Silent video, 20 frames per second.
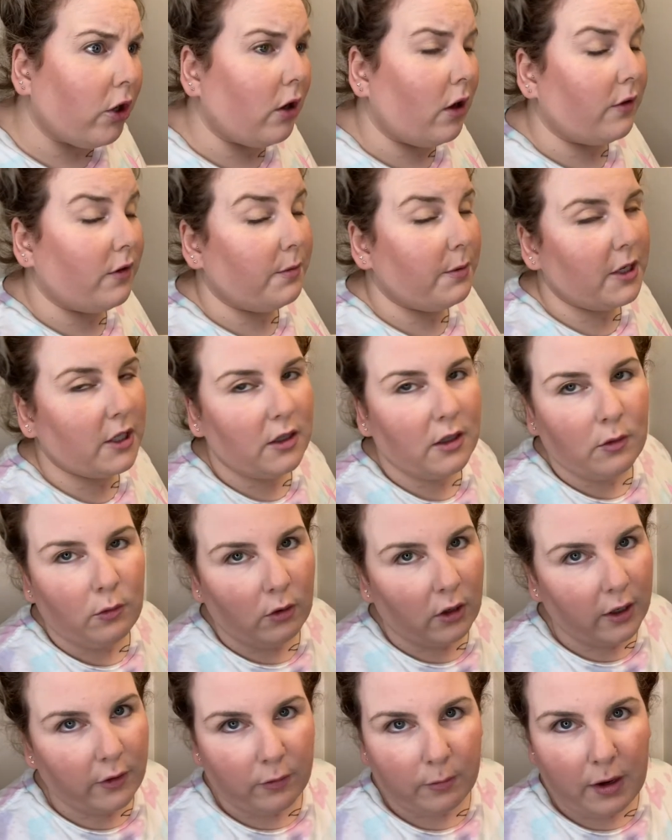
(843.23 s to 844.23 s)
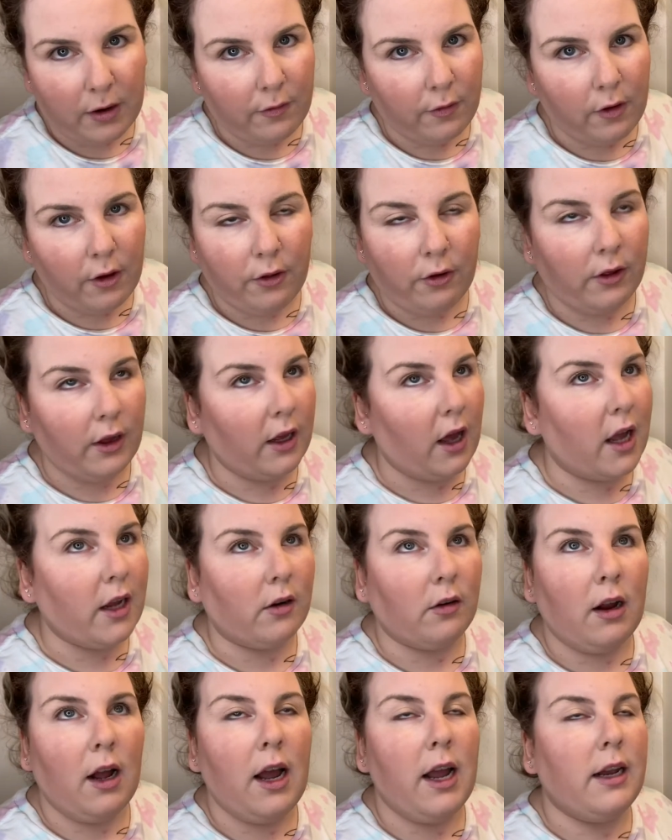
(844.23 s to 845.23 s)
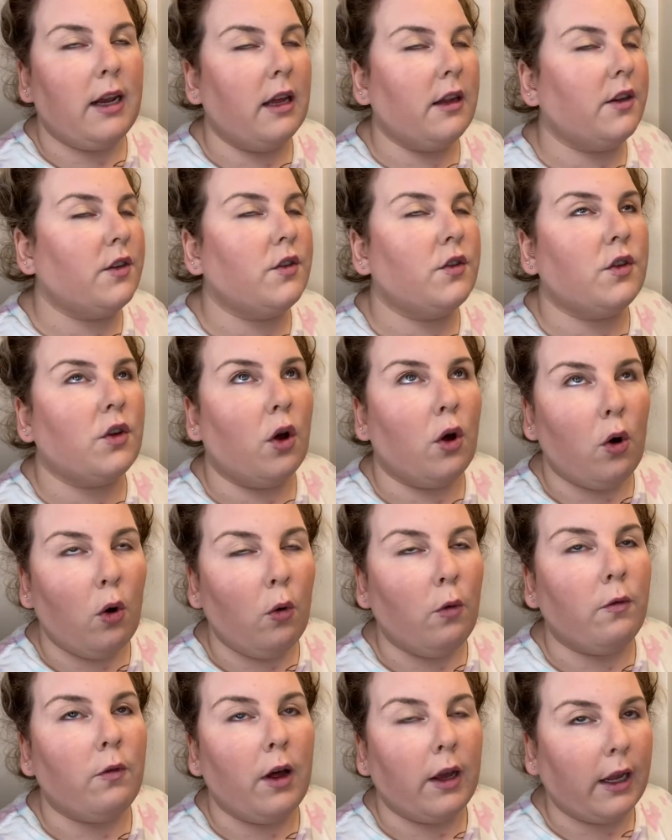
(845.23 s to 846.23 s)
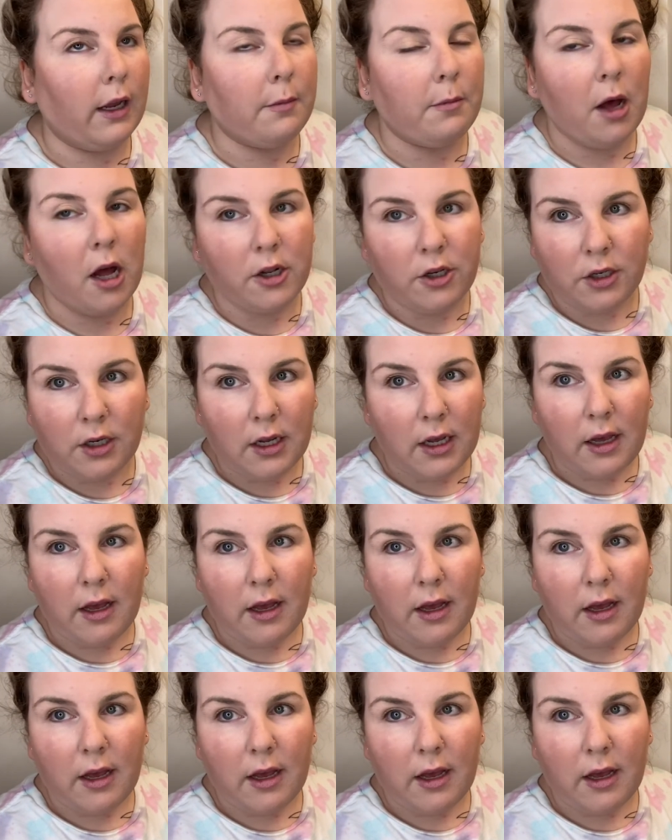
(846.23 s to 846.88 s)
especially worried for my father. Like I cried so fucking much